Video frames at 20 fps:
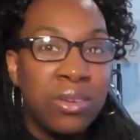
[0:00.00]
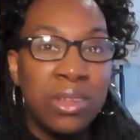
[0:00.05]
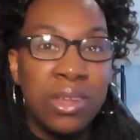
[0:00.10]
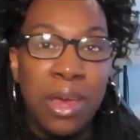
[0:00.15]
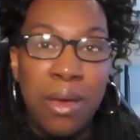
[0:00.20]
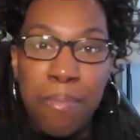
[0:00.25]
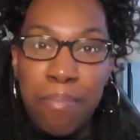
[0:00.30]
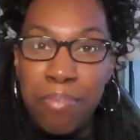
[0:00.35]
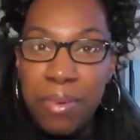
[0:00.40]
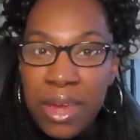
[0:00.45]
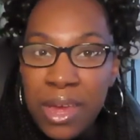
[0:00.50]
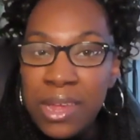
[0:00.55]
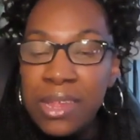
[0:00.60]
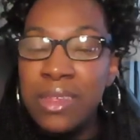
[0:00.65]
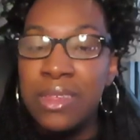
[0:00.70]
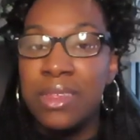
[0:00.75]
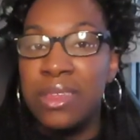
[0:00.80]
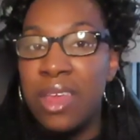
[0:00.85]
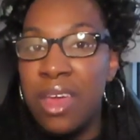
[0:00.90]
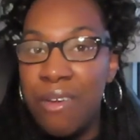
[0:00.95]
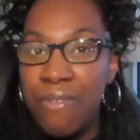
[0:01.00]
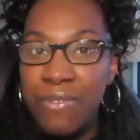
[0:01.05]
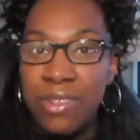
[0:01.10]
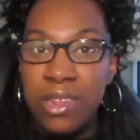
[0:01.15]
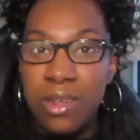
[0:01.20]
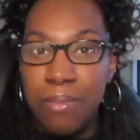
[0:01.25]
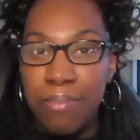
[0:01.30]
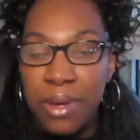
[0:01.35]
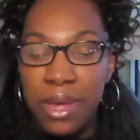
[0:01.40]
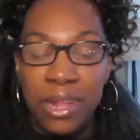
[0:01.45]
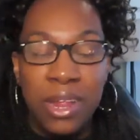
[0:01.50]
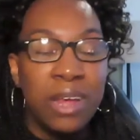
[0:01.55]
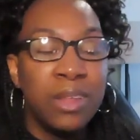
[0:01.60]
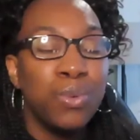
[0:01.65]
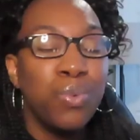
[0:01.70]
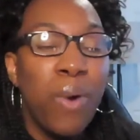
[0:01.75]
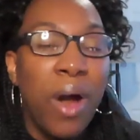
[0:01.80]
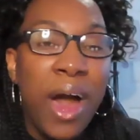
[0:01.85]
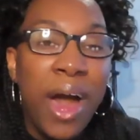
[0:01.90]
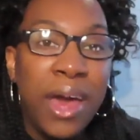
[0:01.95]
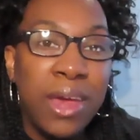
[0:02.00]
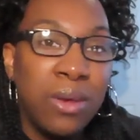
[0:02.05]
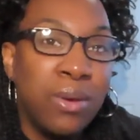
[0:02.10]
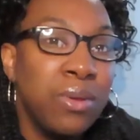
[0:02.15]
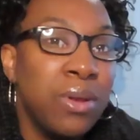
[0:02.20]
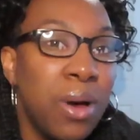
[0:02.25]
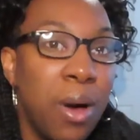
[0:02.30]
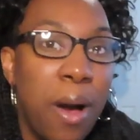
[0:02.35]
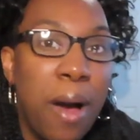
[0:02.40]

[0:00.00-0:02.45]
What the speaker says: can be stiff to me. That's why, you know,